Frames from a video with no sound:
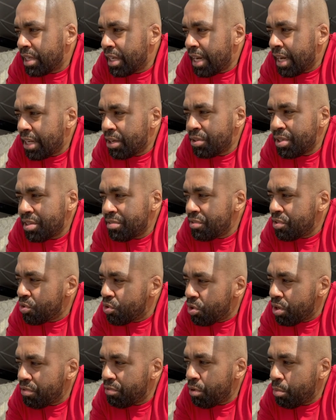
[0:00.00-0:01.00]
I don't even
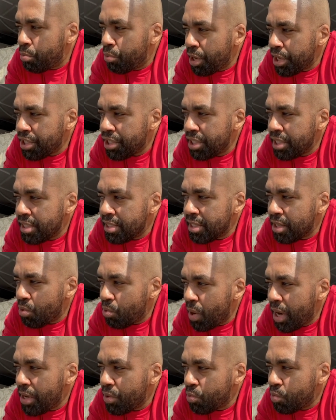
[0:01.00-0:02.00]
know if oppression is the
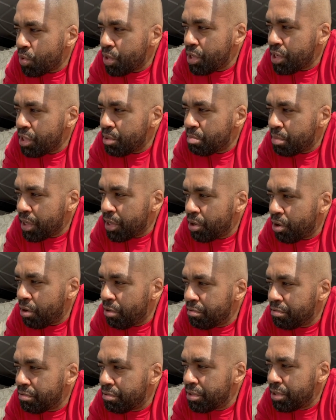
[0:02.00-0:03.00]
right word, but
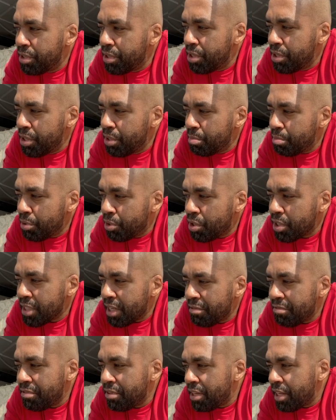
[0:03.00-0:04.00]
because I
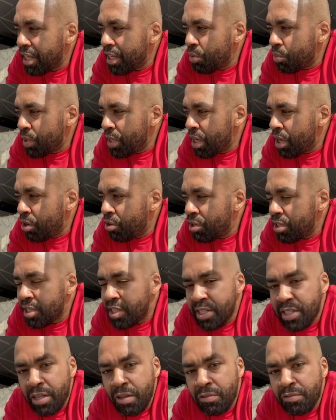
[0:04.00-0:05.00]
feel like we are on
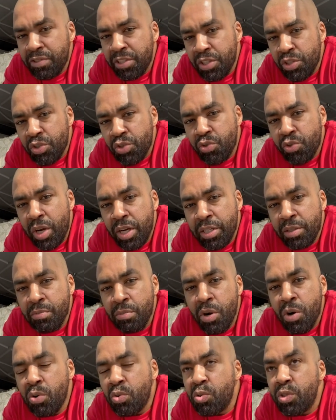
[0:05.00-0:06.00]
self-destruct
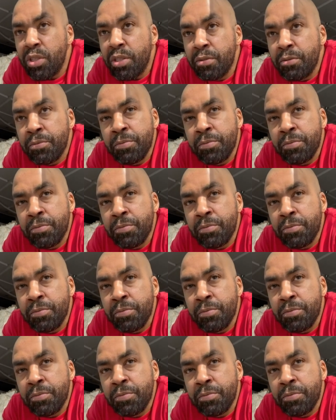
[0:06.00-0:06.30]
mode.